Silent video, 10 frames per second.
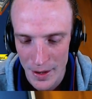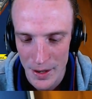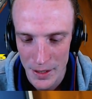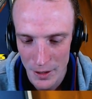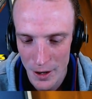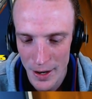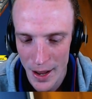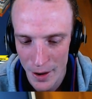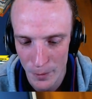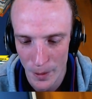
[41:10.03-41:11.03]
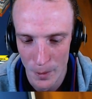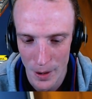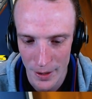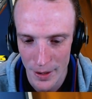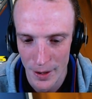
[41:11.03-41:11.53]
Because I kind of have what I
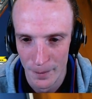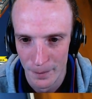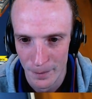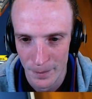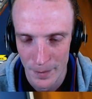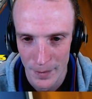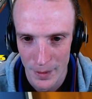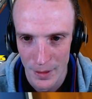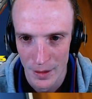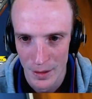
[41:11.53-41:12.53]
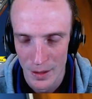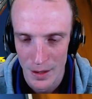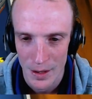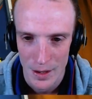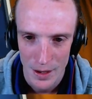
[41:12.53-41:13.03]
want here.
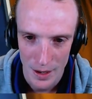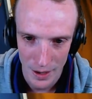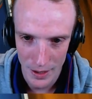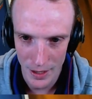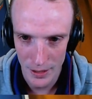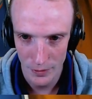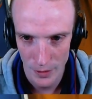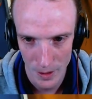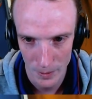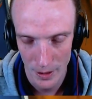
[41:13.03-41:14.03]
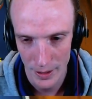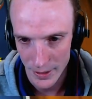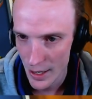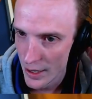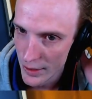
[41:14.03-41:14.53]
And I need to find prize
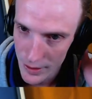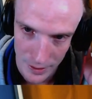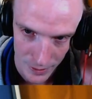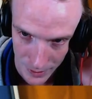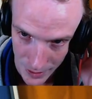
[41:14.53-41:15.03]
cards.